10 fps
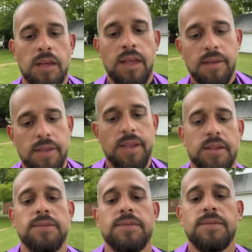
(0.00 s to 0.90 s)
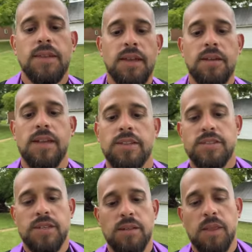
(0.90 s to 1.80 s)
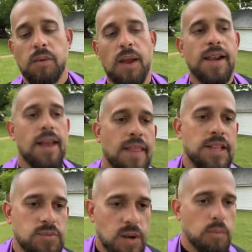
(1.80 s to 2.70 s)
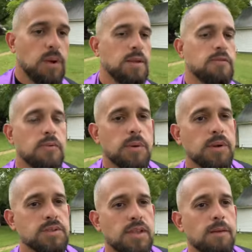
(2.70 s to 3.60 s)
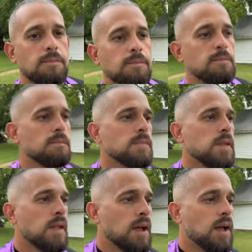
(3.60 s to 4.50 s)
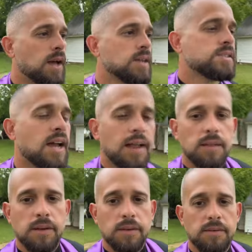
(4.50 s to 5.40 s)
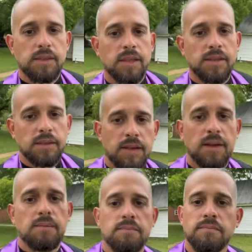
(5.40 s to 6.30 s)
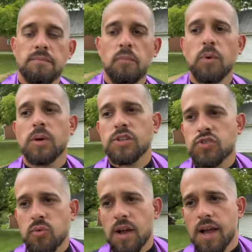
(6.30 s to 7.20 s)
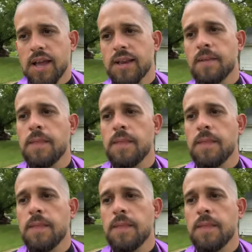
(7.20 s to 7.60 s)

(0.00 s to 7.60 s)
Hell yeah. Hell yeah, Jenna. Like right now, that's what I'm waiting for is um, uh, Tyler. Like um, we're going to try.